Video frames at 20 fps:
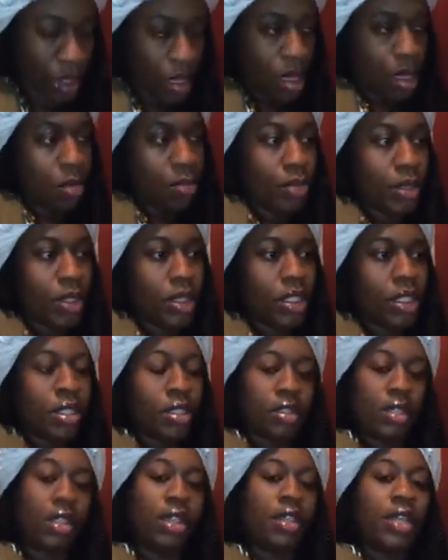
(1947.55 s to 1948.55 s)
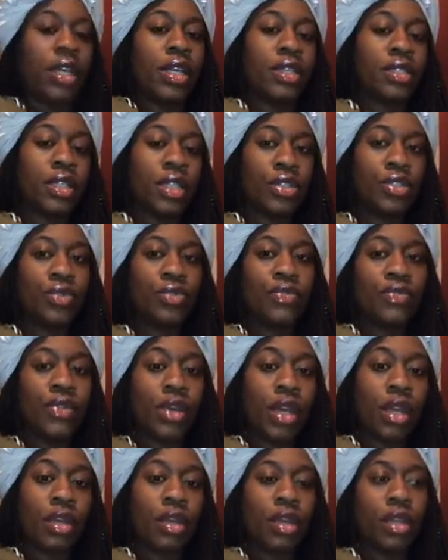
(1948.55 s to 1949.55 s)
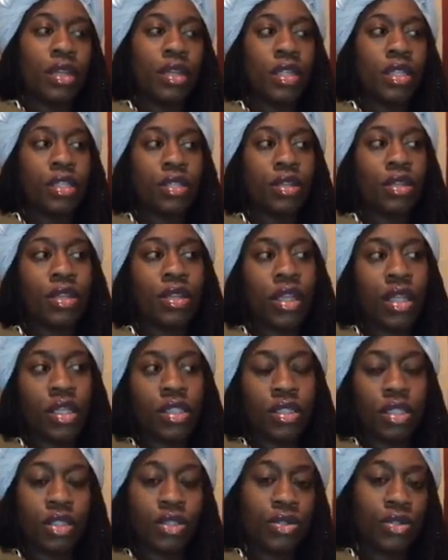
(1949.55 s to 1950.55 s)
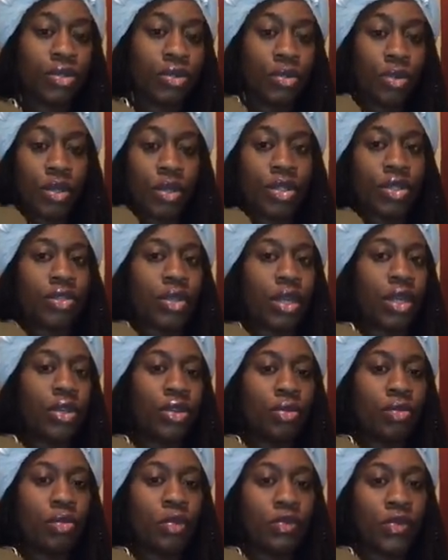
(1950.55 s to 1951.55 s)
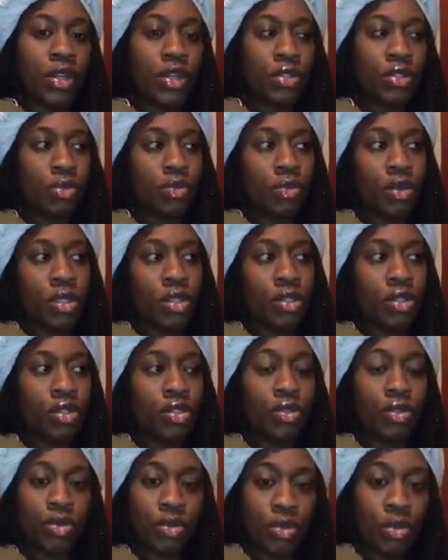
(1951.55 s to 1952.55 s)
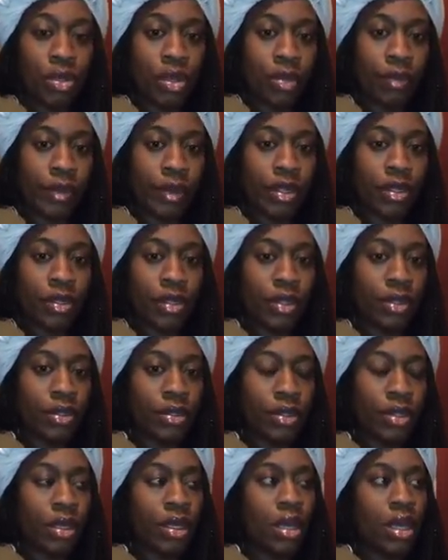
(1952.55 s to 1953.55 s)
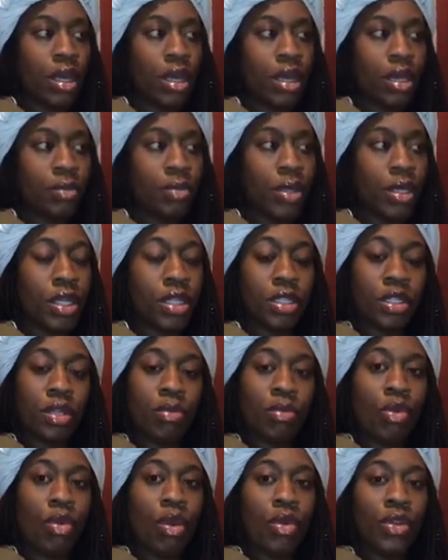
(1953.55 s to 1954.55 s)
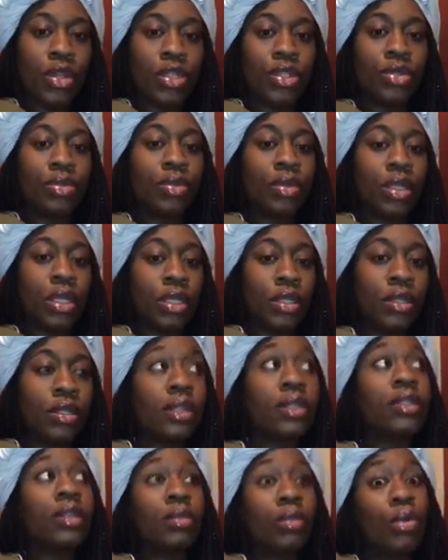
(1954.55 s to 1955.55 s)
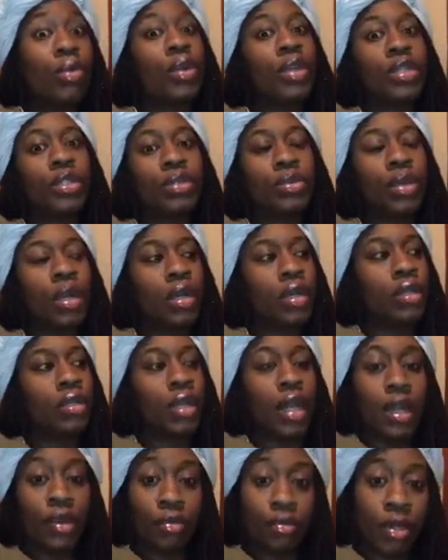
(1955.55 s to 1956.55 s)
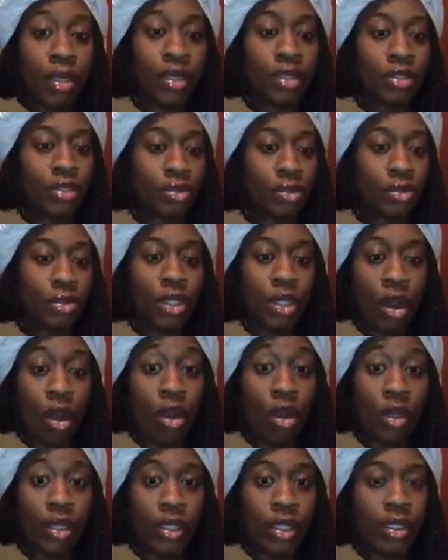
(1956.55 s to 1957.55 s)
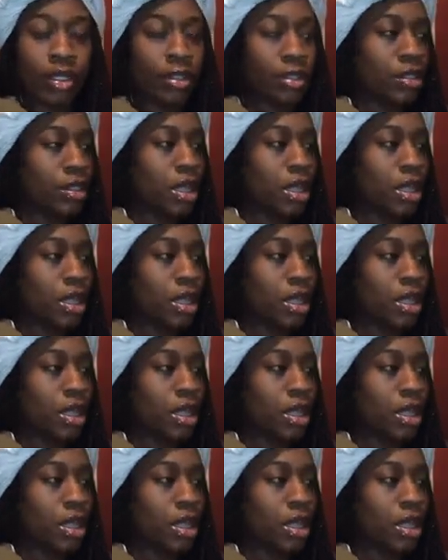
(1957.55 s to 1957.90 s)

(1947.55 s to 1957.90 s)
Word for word: but these are the things that you vet, and these are the things that you do when you're trying to do professional business. You do your research because the more that you learn, the more that you earn. Like readers truly are leaders.